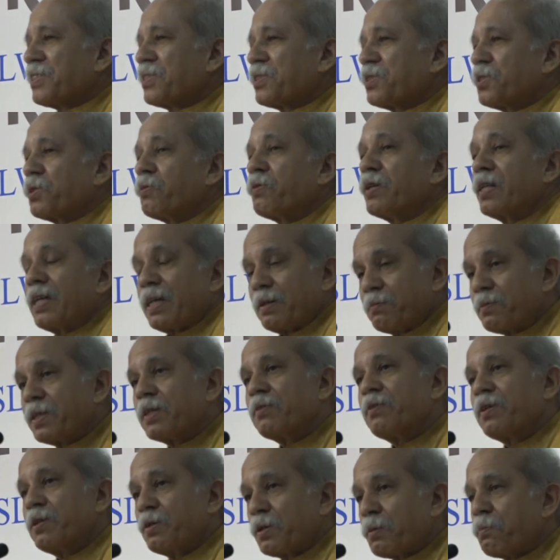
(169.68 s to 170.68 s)
So when I'm
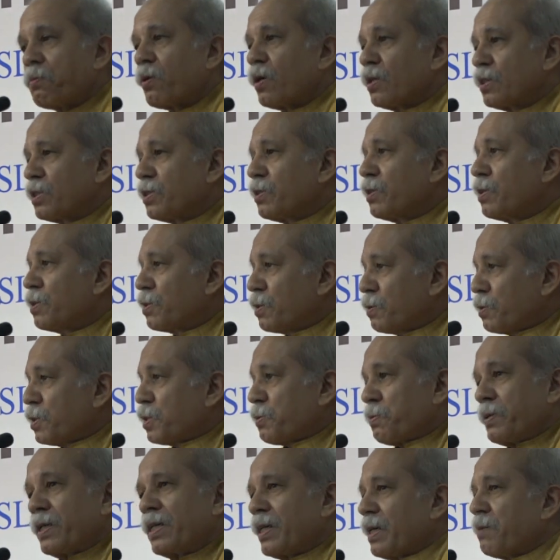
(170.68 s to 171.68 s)
given an opportunity to
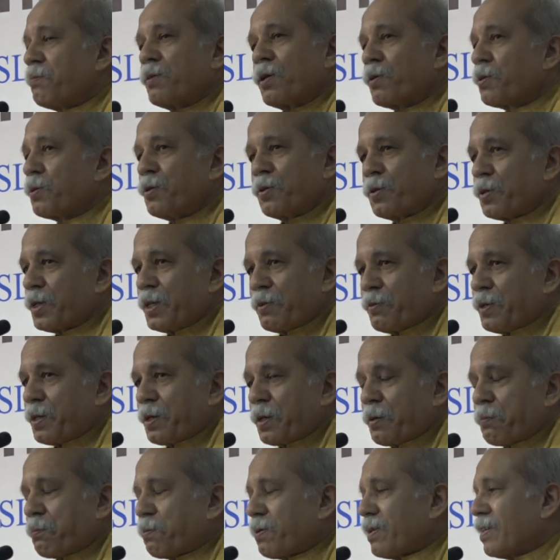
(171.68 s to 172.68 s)
speak, I'm not going to give it
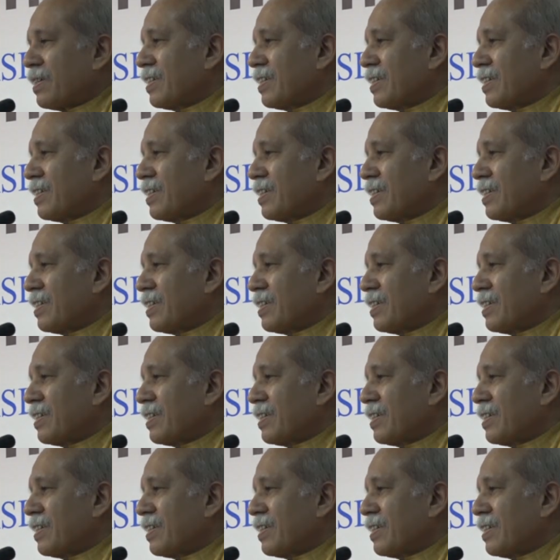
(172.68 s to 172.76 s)
up.